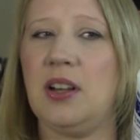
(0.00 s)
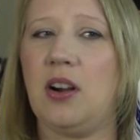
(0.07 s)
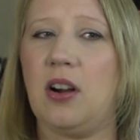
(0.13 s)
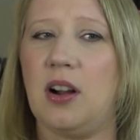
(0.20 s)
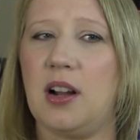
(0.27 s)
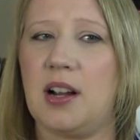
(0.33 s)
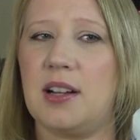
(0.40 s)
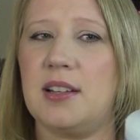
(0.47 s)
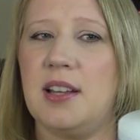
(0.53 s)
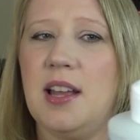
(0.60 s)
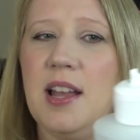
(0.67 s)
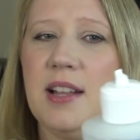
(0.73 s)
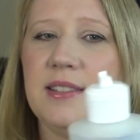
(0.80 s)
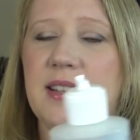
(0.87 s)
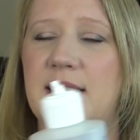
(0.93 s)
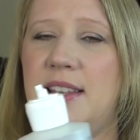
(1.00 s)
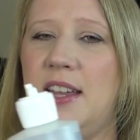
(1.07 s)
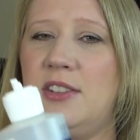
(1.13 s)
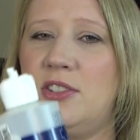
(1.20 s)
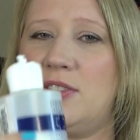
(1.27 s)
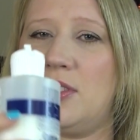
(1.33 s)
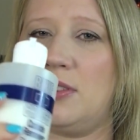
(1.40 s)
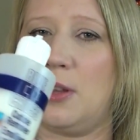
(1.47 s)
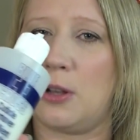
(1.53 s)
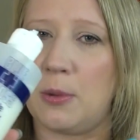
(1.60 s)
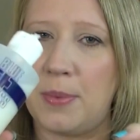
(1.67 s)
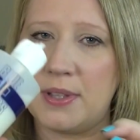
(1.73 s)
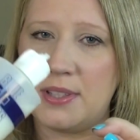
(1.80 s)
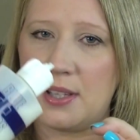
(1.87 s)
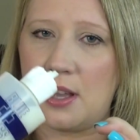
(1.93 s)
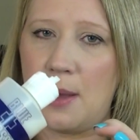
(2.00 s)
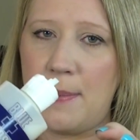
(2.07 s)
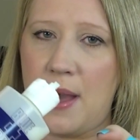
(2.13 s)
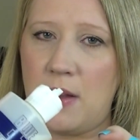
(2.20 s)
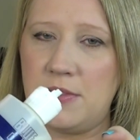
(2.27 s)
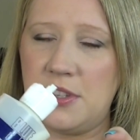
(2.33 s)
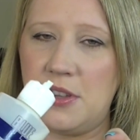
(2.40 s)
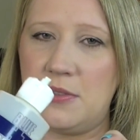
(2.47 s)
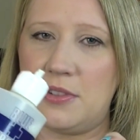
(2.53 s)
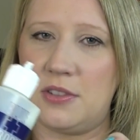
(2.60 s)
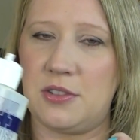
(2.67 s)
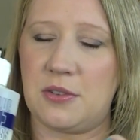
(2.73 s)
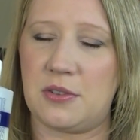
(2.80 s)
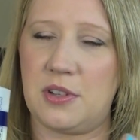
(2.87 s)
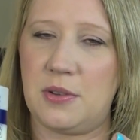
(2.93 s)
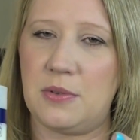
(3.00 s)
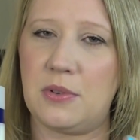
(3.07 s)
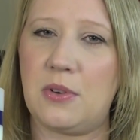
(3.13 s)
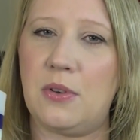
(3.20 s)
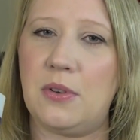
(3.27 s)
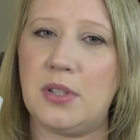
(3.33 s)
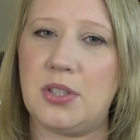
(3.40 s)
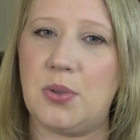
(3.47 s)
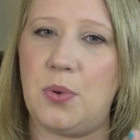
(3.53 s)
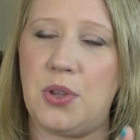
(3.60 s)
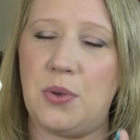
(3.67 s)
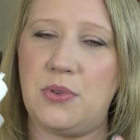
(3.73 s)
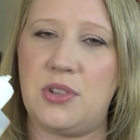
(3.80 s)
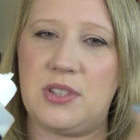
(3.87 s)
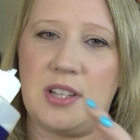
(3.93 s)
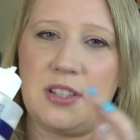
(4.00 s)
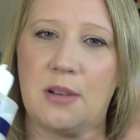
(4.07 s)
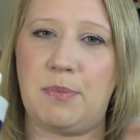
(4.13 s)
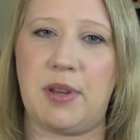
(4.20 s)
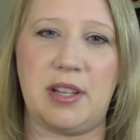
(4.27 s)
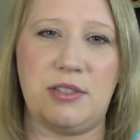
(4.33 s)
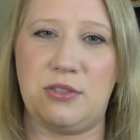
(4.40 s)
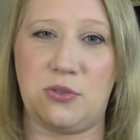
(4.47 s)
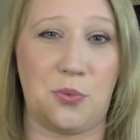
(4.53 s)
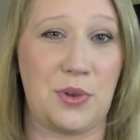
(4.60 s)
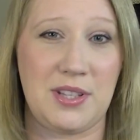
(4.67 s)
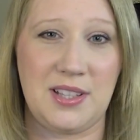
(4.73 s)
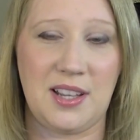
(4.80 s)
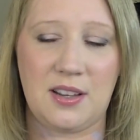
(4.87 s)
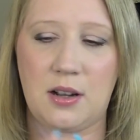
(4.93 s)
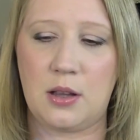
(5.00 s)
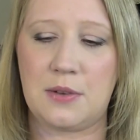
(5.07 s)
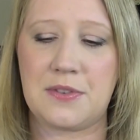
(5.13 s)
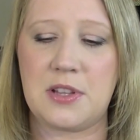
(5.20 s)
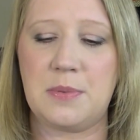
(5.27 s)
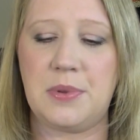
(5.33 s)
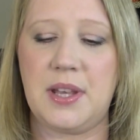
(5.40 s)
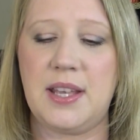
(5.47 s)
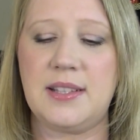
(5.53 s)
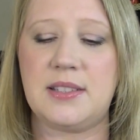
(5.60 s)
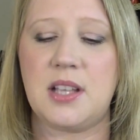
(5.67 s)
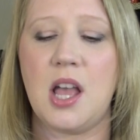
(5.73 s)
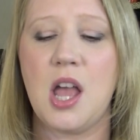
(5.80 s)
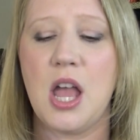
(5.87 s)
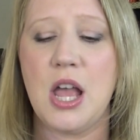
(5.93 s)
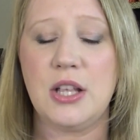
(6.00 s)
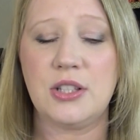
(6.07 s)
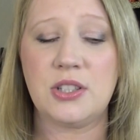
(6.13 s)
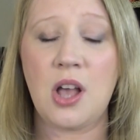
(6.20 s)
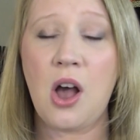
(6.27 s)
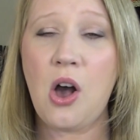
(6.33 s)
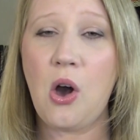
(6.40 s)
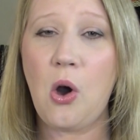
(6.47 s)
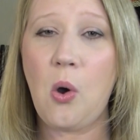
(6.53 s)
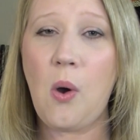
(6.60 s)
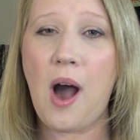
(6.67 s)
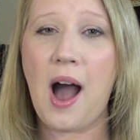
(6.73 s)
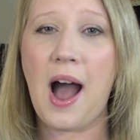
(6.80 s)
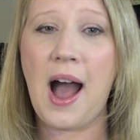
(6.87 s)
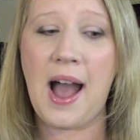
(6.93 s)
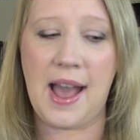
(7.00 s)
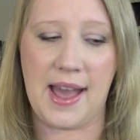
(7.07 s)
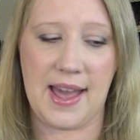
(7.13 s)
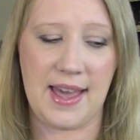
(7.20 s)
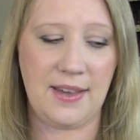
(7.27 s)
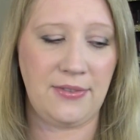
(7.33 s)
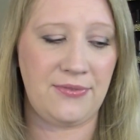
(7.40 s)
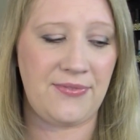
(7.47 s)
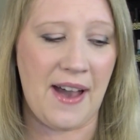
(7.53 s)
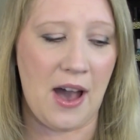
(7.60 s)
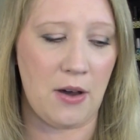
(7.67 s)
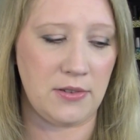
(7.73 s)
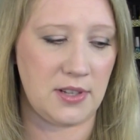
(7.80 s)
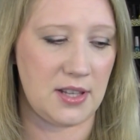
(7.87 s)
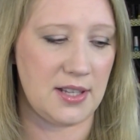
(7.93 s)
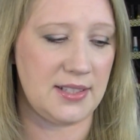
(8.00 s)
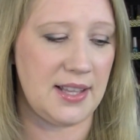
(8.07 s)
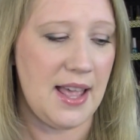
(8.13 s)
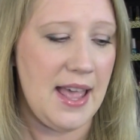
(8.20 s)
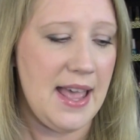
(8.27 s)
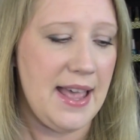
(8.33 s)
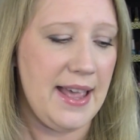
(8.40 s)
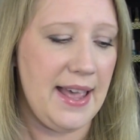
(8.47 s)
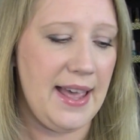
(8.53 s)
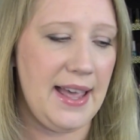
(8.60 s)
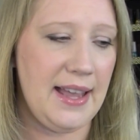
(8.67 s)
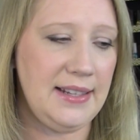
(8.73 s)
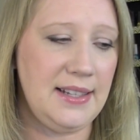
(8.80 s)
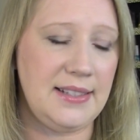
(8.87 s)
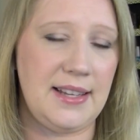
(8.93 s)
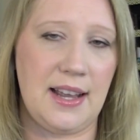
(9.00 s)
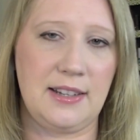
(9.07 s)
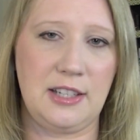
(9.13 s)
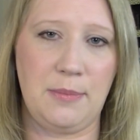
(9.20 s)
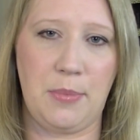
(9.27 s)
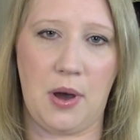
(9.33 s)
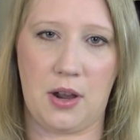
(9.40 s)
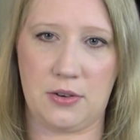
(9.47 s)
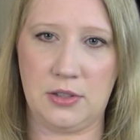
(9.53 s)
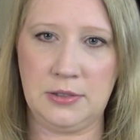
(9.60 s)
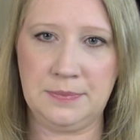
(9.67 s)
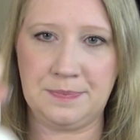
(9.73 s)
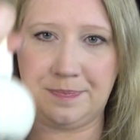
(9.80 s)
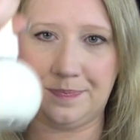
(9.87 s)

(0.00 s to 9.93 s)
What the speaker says: hard to get just a little bit to come out to use on your cuticles, so you just end up like squeezing it all over the place. So I found this handy dandy bottle